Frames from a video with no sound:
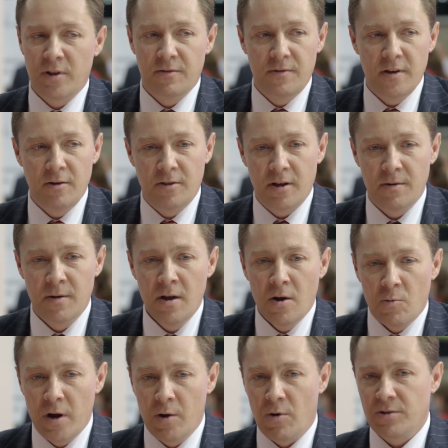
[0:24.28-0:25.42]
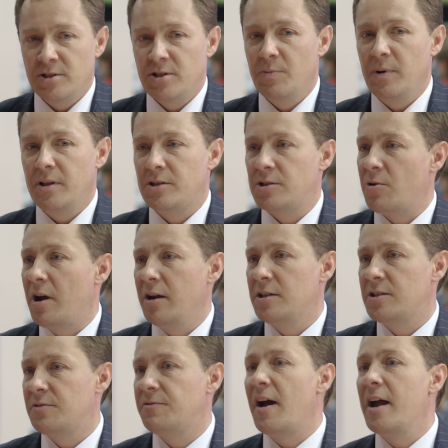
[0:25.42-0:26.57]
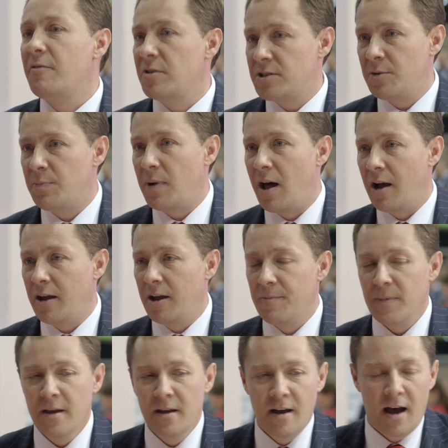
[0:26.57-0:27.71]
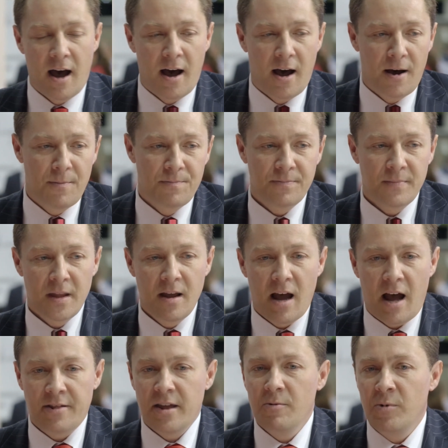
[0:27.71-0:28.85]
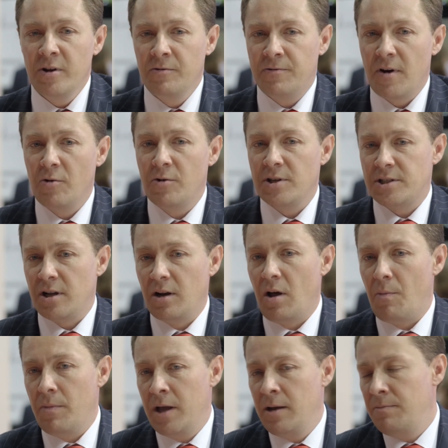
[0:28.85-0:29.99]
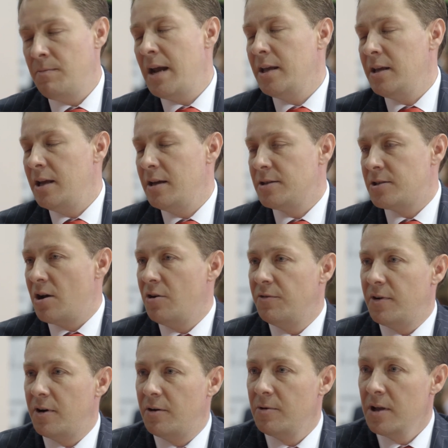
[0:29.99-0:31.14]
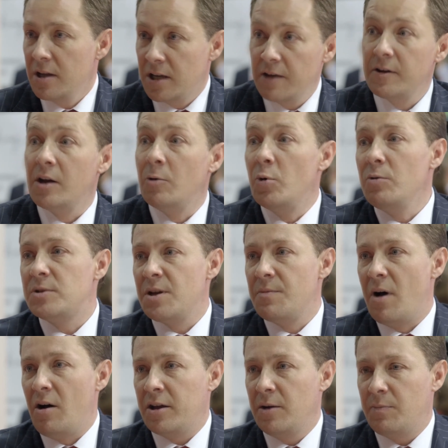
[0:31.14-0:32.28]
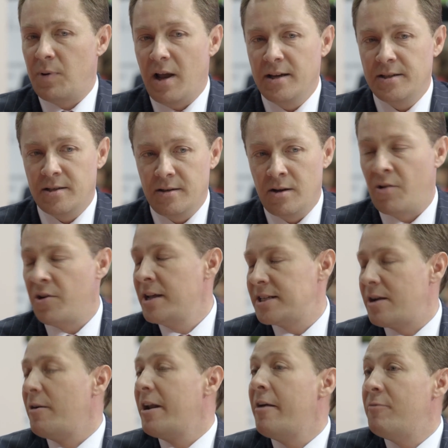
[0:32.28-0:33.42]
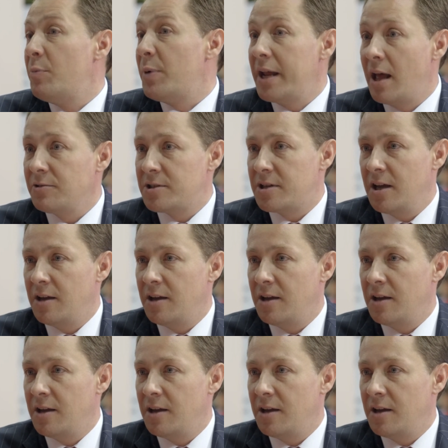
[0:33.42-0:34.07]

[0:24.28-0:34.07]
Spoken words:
with a view that we want to be the trade's favourite supplier. I think we've focused a lot in many years over giving a route to marketplace that not necessarily everybody else